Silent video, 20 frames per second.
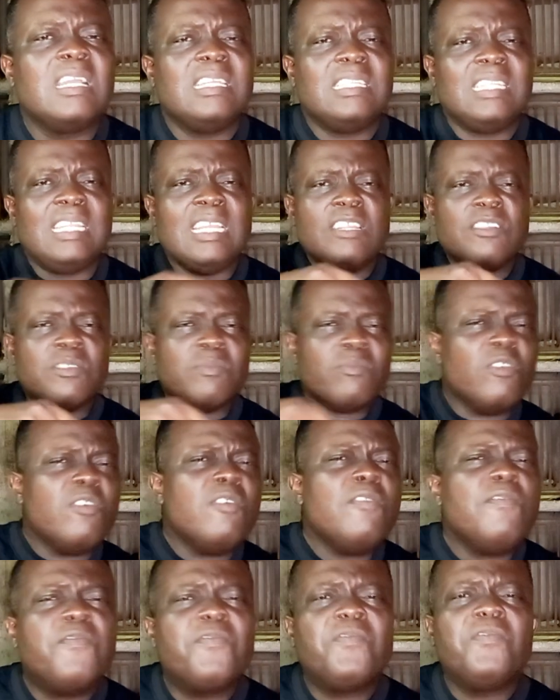they
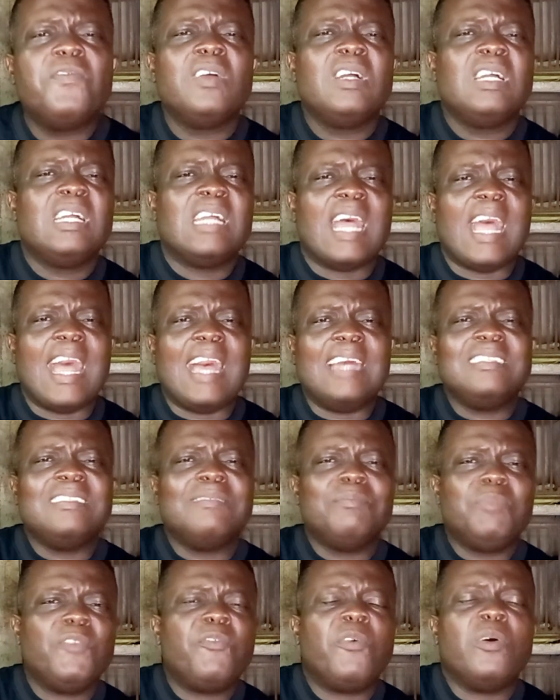remove,
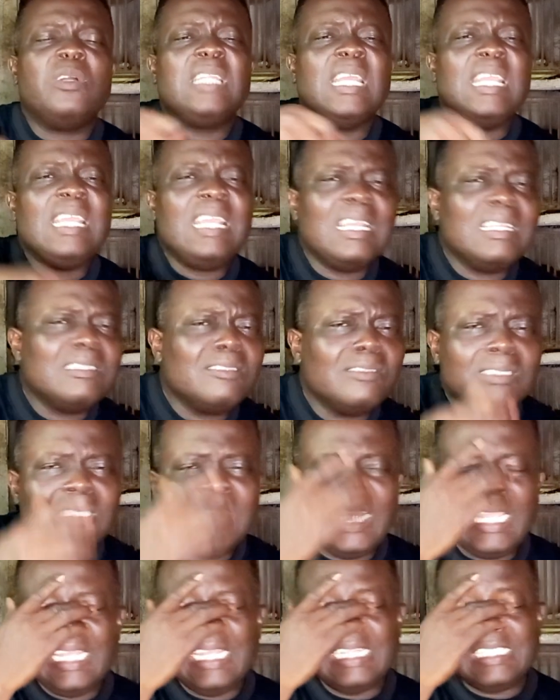and before they
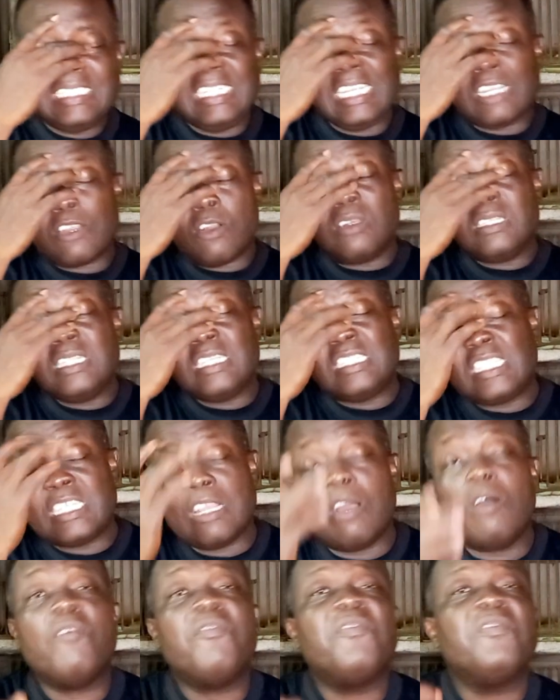eat the corn
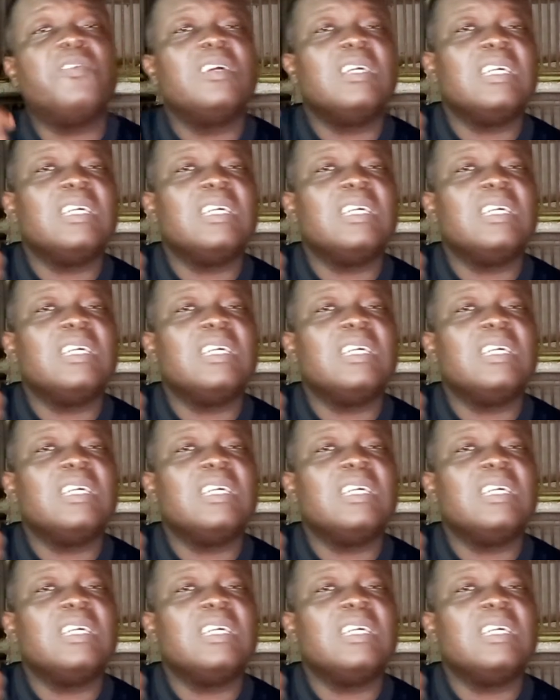itself,